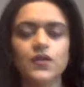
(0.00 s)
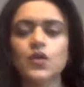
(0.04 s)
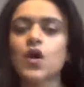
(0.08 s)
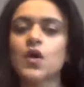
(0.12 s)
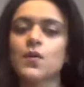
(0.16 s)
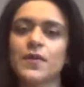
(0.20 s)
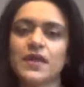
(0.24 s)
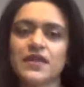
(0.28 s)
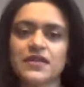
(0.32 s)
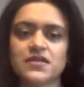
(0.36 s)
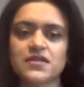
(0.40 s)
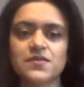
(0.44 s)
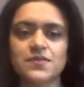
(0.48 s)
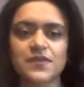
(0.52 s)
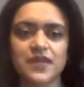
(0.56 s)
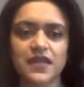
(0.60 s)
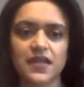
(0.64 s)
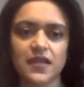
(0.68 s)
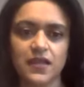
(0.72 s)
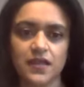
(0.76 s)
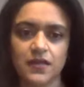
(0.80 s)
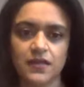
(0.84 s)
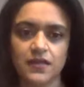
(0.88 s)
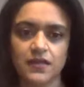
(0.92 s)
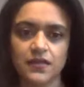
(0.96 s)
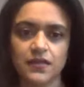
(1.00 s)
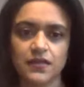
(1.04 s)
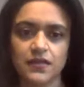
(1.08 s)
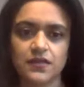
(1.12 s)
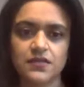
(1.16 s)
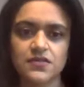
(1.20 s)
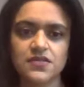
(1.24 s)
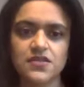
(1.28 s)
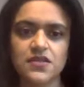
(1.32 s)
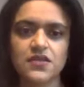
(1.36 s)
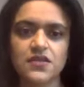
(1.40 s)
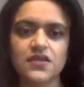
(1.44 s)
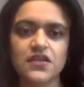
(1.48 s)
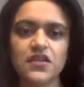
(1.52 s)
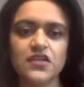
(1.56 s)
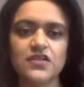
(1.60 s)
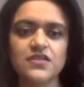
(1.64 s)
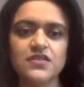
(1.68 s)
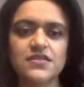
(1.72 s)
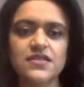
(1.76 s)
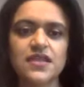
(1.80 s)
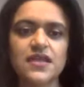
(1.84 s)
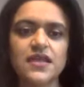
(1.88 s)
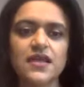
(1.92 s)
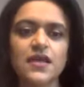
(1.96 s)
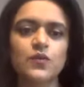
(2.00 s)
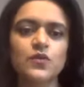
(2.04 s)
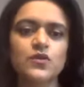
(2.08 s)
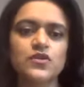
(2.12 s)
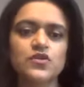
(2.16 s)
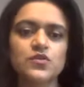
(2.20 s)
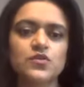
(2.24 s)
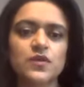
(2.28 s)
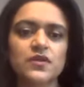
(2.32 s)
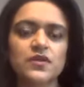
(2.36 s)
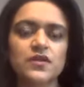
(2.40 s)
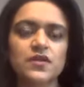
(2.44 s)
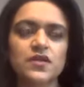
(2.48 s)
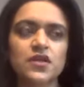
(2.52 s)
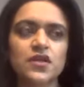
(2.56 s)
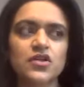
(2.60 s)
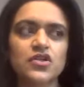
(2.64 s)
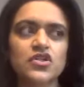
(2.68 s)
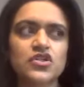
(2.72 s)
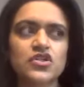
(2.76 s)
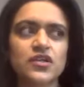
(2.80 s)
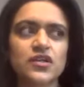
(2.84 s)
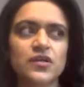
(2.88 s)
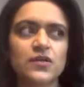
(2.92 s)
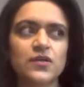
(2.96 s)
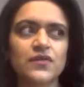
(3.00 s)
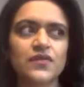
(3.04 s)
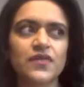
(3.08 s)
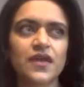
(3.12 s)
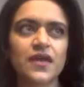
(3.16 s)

not meant to be. So, you know, saying I want to win the lottery, well,